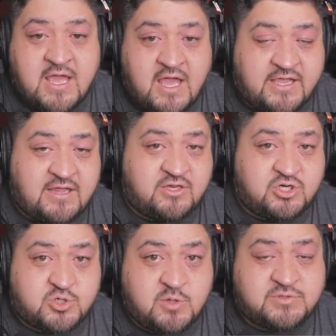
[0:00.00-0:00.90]
Again, your
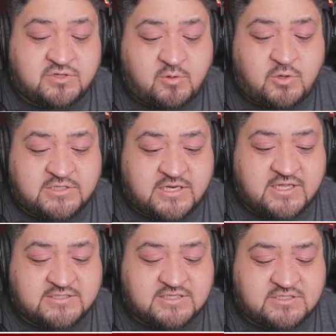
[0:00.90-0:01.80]
troops are the one that
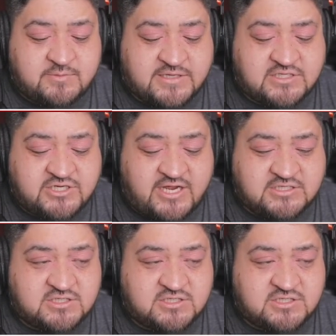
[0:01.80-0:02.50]
does this, makes the change.